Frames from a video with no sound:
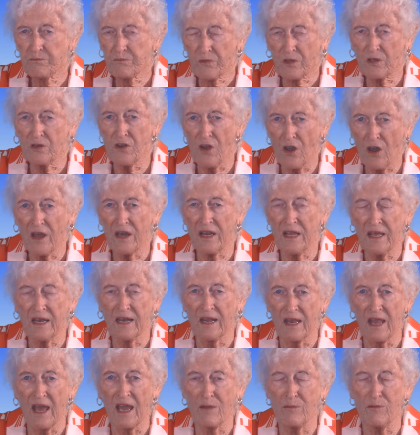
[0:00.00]
not in
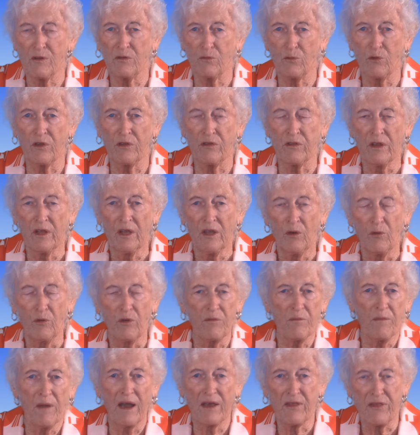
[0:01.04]
alignment with,
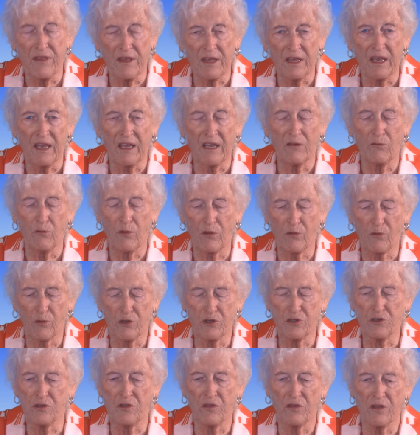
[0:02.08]
with my thinking and with
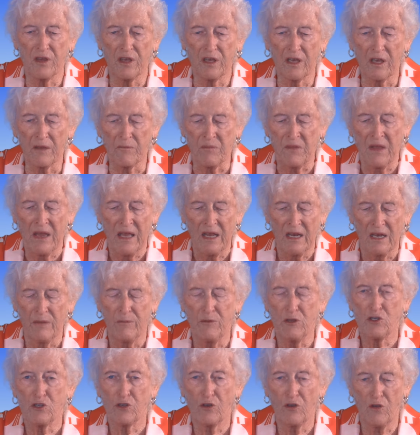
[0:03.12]
Christian thinking. Let
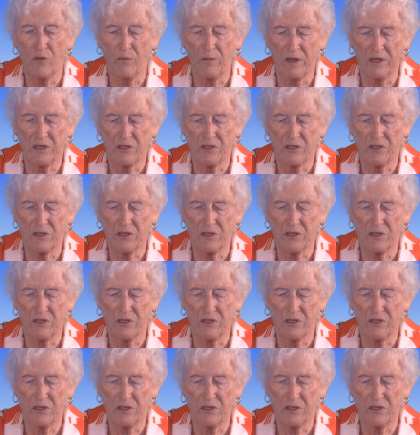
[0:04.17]
me show you my